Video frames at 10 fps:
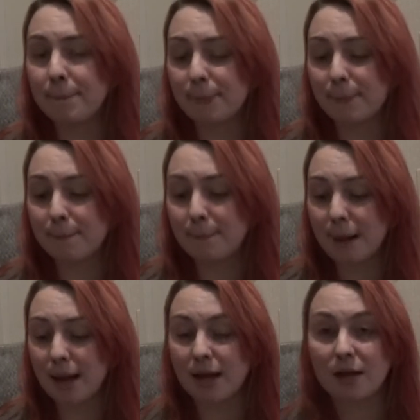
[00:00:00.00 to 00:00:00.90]

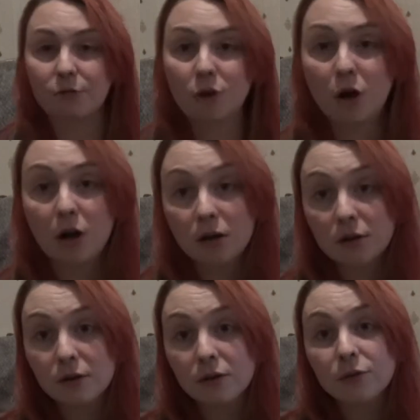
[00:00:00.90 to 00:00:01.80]
may have got
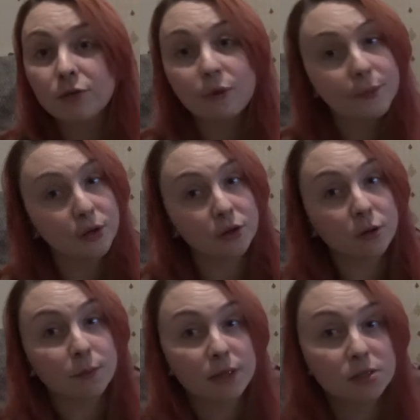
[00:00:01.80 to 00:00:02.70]
from another
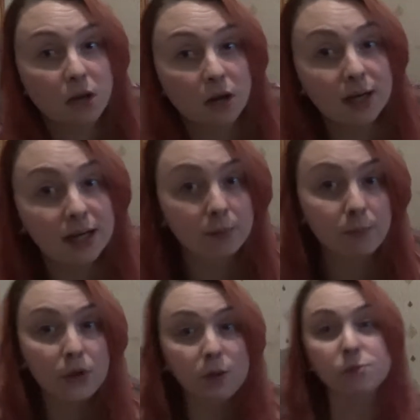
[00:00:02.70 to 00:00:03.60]
company that's like Little and
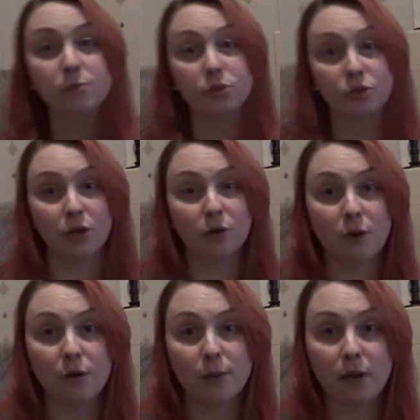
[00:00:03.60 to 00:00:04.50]
Blooms, but don't
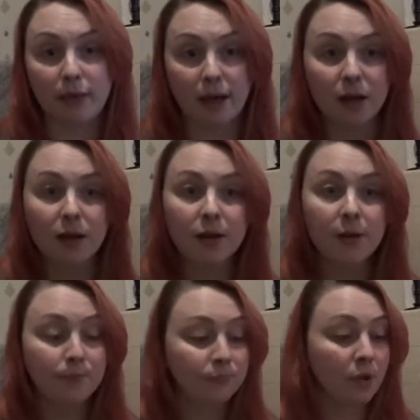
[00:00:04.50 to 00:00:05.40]
quote me on that.
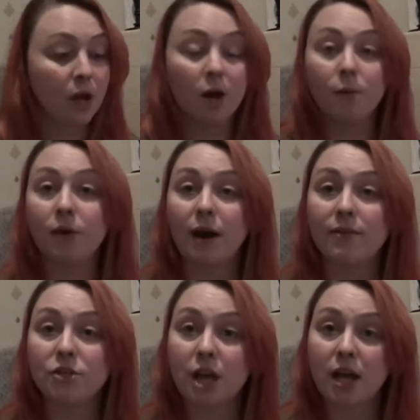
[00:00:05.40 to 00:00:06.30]
I will have
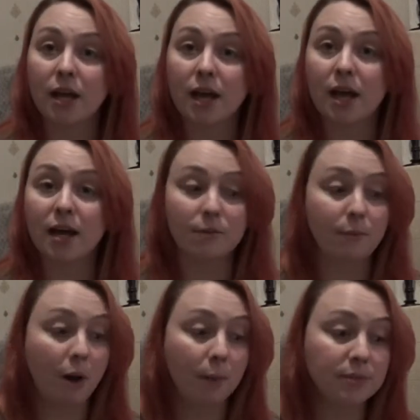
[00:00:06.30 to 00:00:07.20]
a check and
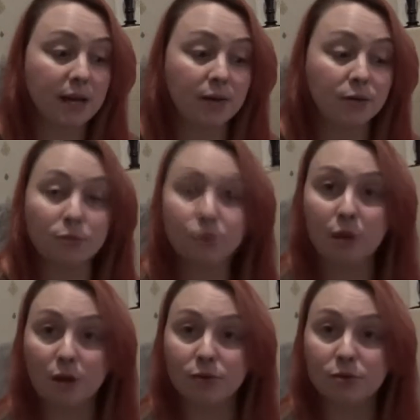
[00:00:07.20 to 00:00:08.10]
pop down all the
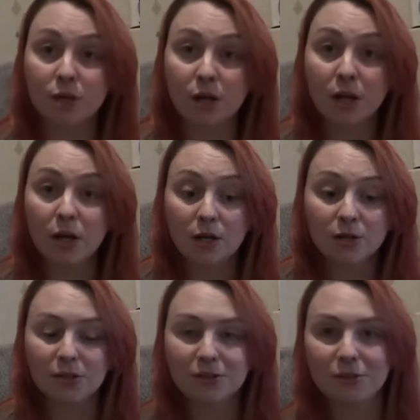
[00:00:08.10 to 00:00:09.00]
notes.
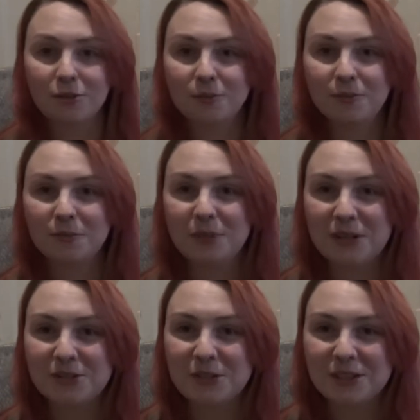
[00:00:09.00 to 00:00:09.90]
So
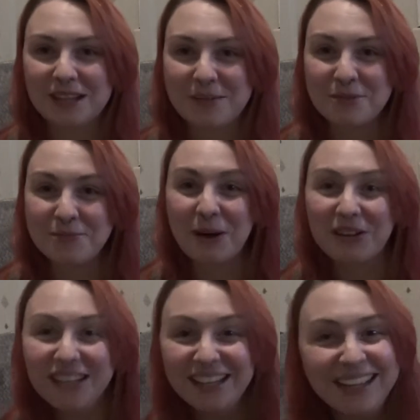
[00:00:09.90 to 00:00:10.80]
Willow's got the camera pod.
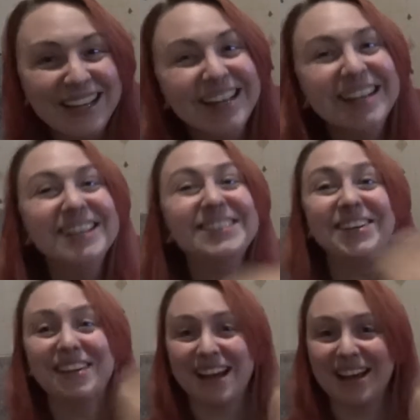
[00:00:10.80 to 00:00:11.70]
So
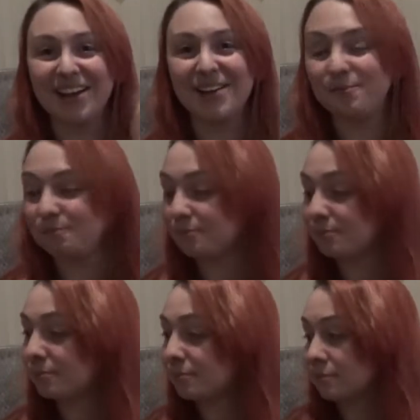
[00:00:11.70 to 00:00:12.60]
yeah,
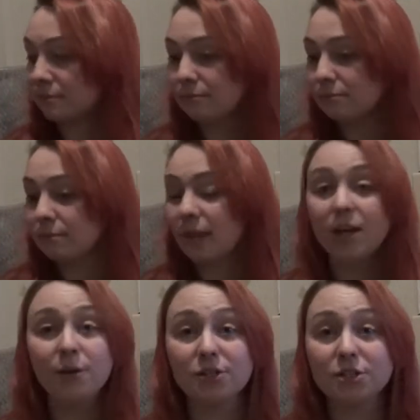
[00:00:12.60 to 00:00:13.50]

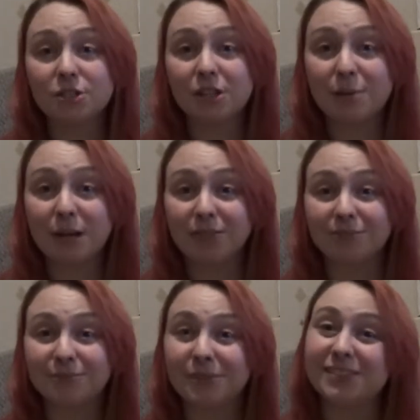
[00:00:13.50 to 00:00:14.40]
any questions, do let me know.
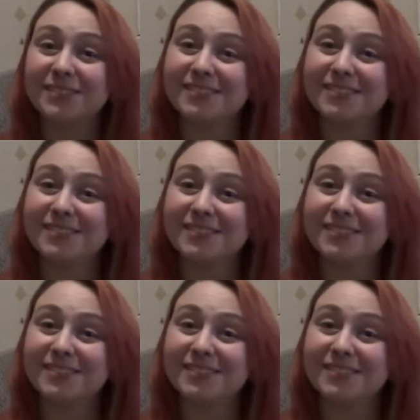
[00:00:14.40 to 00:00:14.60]
But